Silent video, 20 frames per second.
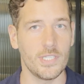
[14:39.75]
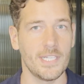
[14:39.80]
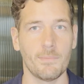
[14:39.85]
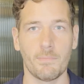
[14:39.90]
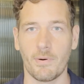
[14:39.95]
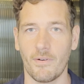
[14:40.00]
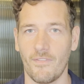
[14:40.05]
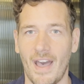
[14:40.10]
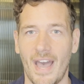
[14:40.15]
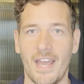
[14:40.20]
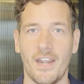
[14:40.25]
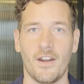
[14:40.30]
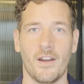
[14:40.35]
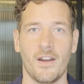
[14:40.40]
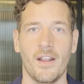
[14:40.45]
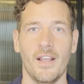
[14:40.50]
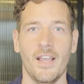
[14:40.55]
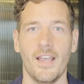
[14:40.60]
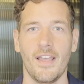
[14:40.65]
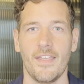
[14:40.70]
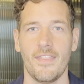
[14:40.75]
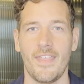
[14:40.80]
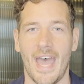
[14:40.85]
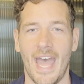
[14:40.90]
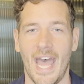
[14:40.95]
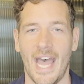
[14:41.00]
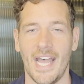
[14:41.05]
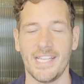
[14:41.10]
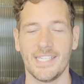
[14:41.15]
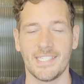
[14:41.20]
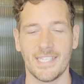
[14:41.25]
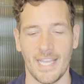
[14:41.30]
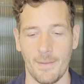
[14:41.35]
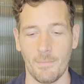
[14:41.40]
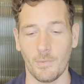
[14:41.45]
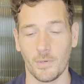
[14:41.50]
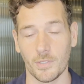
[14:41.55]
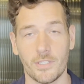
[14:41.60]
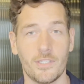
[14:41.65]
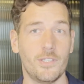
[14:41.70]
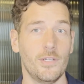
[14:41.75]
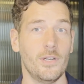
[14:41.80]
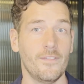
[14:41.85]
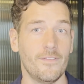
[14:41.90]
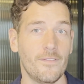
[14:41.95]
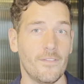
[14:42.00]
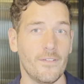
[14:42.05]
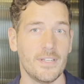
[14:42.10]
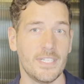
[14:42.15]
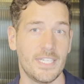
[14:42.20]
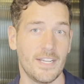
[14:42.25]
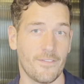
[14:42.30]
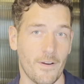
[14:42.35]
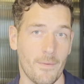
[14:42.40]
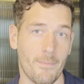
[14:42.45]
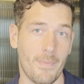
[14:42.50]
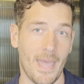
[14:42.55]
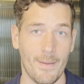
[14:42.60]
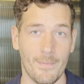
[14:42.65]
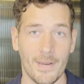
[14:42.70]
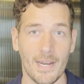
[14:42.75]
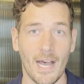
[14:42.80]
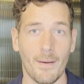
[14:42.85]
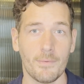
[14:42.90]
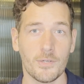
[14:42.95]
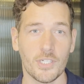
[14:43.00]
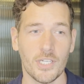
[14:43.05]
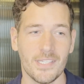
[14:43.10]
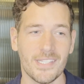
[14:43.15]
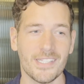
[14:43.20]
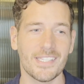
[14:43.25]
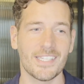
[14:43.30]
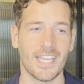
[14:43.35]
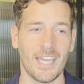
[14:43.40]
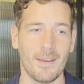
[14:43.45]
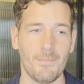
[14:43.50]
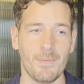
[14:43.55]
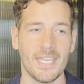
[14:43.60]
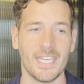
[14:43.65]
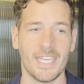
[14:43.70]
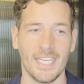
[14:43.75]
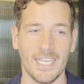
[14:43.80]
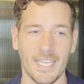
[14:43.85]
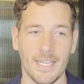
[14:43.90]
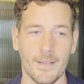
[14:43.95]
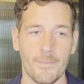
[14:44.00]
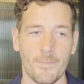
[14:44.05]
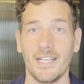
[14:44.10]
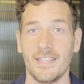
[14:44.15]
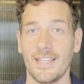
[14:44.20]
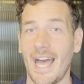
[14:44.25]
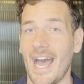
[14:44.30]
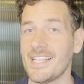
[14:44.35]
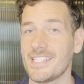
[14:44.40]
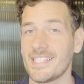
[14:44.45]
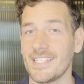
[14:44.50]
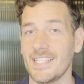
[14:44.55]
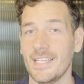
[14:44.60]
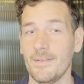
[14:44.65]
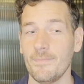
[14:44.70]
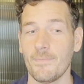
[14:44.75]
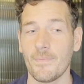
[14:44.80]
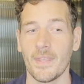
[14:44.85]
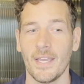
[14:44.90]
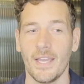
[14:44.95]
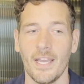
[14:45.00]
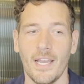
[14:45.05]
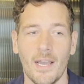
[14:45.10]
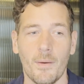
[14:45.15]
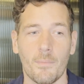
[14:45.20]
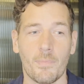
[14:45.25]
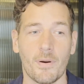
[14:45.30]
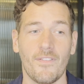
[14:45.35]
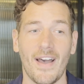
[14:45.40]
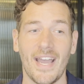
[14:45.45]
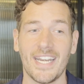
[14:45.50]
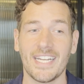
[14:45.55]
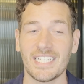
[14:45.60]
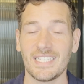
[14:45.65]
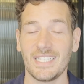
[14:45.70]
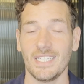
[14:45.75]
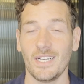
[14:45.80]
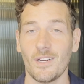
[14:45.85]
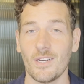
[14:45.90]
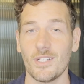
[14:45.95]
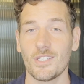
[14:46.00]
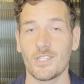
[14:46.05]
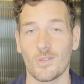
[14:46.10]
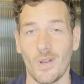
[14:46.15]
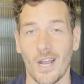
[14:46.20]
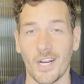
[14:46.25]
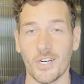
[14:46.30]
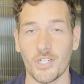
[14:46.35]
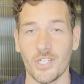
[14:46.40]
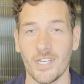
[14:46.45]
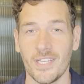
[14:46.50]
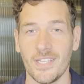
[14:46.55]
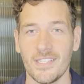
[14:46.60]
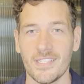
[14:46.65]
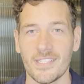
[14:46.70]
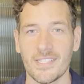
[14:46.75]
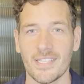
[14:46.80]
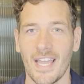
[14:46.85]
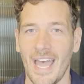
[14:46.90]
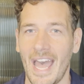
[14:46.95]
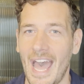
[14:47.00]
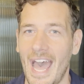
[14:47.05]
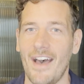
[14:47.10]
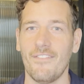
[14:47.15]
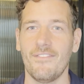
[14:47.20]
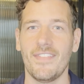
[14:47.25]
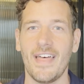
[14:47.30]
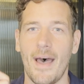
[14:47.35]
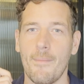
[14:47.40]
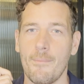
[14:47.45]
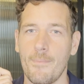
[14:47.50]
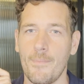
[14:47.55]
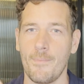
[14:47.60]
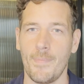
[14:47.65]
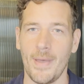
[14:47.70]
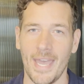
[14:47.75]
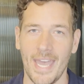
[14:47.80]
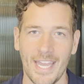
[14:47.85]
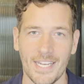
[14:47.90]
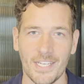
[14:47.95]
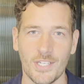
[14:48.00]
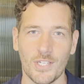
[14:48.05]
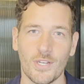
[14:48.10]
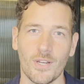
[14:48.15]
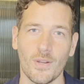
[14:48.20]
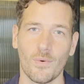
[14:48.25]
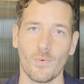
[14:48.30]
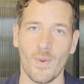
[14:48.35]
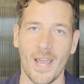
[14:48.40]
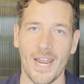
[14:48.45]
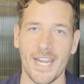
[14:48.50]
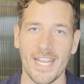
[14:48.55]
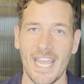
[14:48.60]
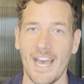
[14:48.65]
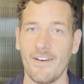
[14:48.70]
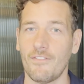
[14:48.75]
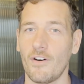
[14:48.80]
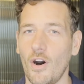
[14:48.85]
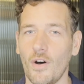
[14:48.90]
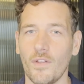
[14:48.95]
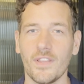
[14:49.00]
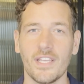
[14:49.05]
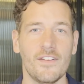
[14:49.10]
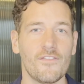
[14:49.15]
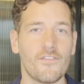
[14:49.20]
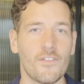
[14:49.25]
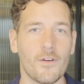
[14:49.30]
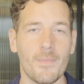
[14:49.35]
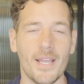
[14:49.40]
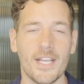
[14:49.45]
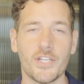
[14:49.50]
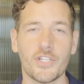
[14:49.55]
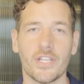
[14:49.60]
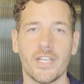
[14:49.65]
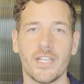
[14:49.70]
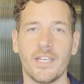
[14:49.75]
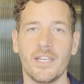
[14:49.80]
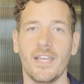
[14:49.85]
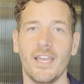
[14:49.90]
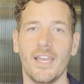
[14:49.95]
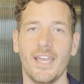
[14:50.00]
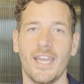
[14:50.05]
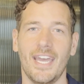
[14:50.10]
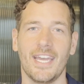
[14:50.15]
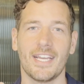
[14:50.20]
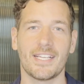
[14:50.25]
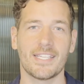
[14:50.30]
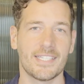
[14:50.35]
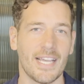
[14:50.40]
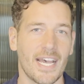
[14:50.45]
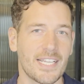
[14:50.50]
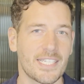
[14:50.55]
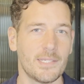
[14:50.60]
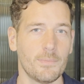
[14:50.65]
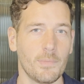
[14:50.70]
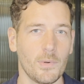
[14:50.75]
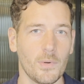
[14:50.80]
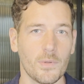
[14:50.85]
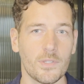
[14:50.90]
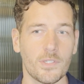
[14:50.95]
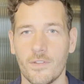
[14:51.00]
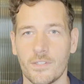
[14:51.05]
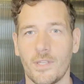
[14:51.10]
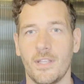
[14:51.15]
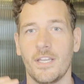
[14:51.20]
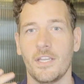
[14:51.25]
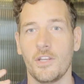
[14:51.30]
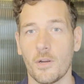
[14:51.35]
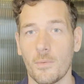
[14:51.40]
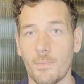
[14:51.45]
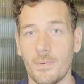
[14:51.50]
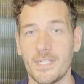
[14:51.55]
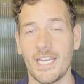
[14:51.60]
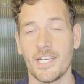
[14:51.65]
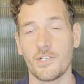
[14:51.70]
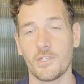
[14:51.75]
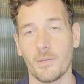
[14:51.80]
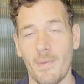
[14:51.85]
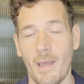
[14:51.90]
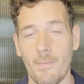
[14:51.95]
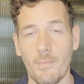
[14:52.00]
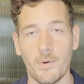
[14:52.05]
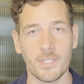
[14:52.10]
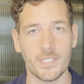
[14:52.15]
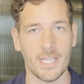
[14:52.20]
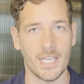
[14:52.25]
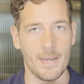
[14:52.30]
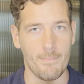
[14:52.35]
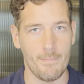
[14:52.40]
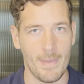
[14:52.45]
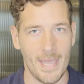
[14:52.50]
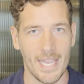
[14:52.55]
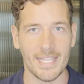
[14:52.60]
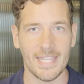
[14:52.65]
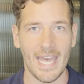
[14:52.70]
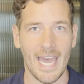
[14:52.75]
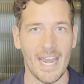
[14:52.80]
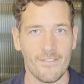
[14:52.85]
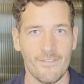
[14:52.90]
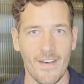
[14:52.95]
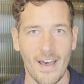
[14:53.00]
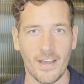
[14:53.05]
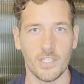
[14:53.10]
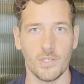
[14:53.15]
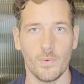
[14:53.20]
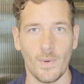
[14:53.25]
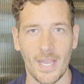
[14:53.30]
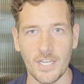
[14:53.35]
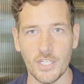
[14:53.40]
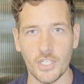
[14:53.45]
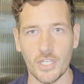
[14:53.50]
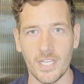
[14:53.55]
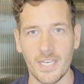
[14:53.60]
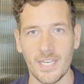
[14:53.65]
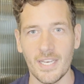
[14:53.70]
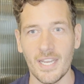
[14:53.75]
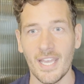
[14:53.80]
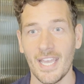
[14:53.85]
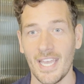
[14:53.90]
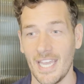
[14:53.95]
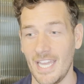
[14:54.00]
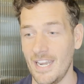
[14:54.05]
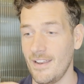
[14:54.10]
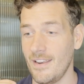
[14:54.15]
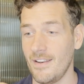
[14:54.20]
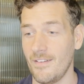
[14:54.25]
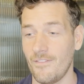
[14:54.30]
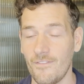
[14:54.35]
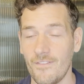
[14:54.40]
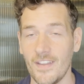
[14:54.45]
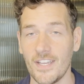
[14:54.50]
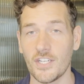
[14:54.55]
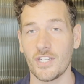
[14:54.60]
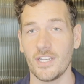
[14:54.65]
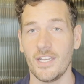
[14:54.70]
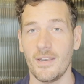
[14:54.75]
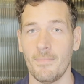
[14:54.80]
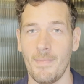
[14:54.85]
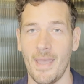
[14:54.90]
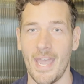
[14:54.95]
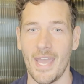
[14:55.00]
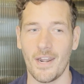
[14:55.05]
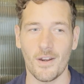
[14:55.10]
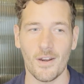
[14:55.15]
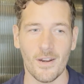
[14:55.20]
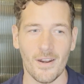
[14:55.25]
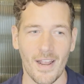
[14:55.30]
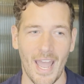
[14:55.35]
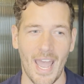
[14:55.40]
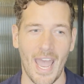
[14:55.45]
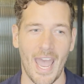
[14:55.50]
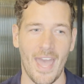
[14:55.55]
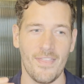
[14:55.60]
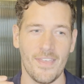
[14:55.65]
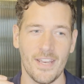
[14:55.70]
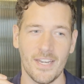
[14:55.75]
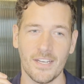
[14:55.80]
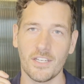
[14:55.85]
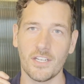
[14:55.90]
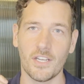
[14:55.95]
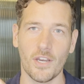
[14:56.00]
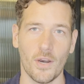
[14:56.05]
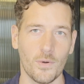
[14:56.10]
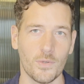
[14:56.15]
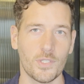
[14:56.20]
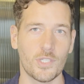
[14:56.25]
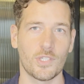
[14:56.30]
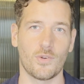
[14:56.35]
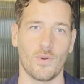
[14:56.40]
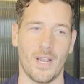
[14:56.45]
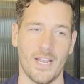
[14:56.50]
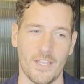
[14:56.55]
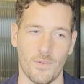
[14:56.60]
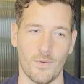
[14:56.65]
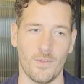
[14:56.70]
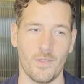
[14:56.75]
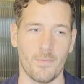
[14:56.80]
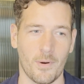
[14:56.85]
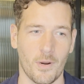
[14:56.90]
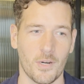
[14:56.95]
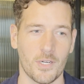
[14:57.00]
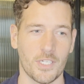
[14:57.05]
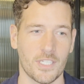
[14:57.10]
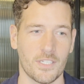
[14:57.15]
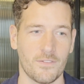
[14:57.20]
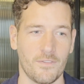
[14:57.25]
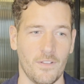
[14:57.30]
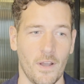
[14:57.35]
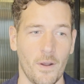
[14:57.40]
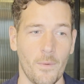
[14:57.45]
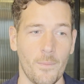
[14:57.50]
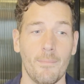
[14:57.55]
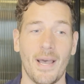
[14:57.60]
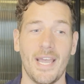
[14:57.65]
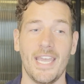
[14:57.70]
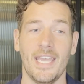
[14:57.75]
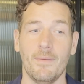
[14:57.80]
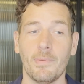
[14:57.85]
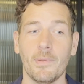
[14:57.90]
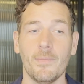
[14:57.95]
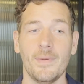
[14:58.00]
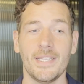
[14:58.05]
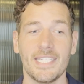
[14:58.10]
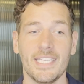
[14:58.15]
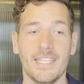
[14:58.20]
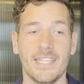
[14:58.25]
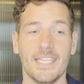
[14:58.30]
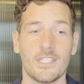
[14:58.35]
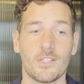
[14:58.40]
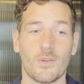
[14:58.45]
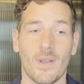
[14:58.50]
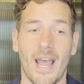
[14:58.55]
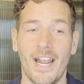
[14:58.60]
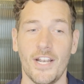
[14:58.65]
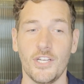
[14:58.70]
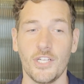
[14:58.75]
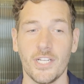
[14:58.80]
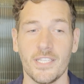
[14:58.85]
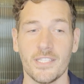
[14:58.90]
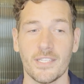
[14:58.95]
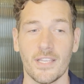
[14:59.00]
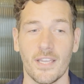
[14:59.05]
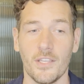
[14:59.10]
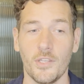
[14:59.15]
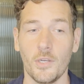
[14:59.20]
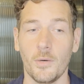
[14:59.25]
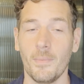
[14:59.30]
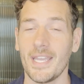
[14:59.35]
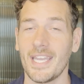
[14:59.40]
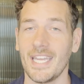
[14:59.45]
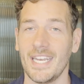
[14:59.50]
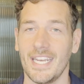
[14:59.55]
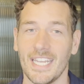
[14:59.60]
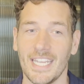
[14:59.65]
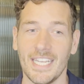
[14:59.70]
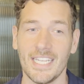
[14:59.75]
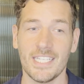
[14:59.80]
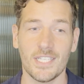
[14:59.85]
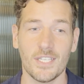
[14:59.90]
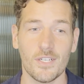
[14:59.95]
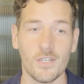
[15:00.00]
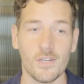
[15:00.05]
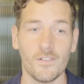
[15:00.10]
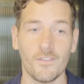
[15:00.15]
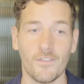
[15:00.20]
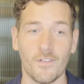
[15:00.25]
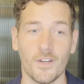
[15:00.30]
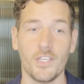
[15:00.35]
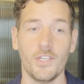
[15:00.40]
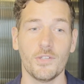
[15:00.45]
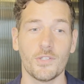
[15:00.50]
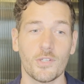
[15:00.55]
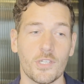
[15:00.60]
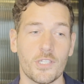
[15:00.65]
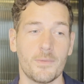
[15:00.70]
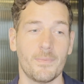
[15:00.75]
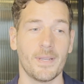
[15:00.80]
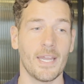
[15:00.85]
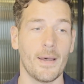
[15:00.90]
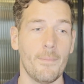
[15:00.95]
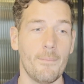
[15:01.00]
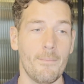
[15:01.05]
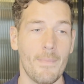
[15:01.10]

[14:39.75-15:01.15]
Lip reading: a provider that has a multitude of different payment options can be key. Lastly, provide clear instructions, have that pitch ready, have all the information accessible so that your potential members can make that evaluation in an efficient manner and then go straight through the purchase flow. By implementing these strategies, you'll make it easier for users to become